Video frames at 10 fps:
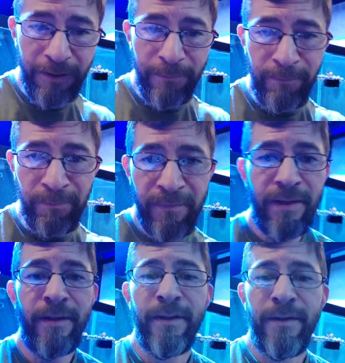them
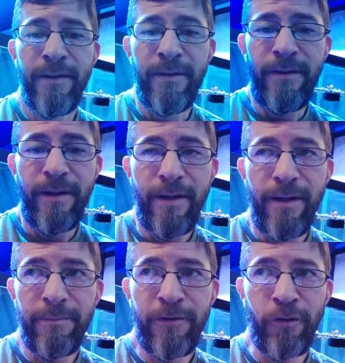
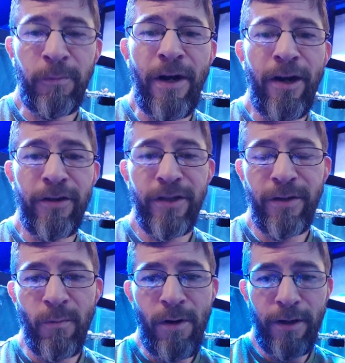just prior to
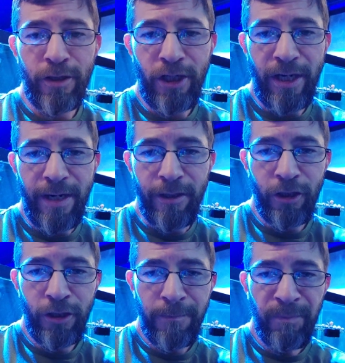their water
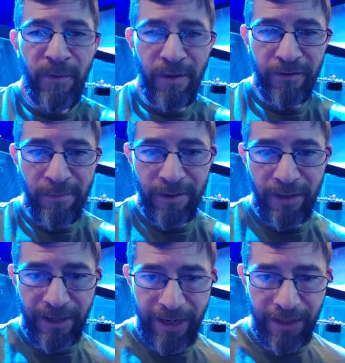change with something
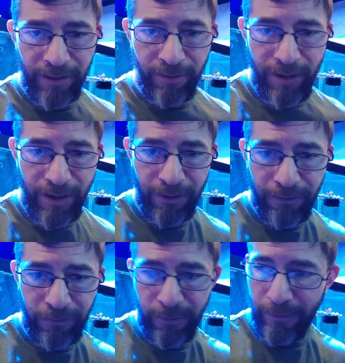like
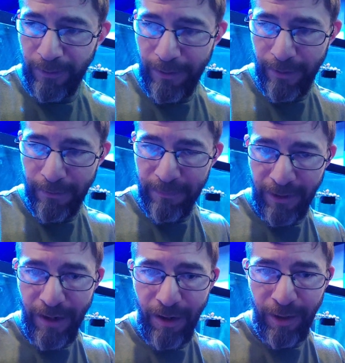LRS or
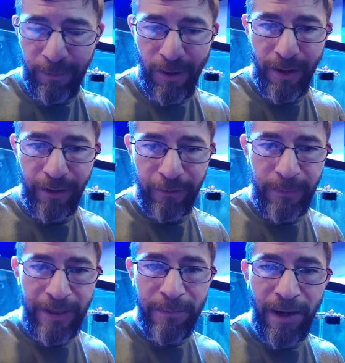Hikari products,
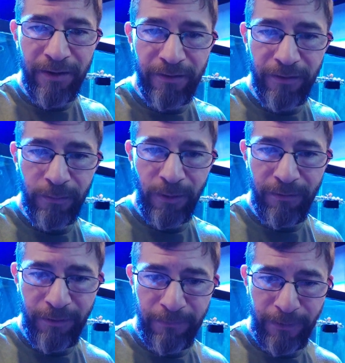PE mysis,
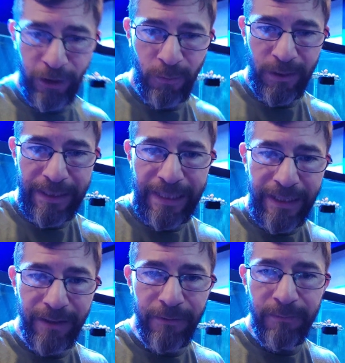whatever the fish would
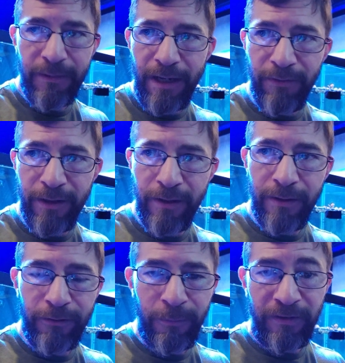need given the
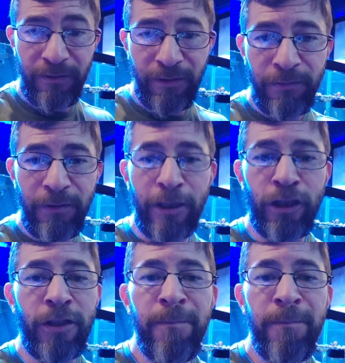specific fish,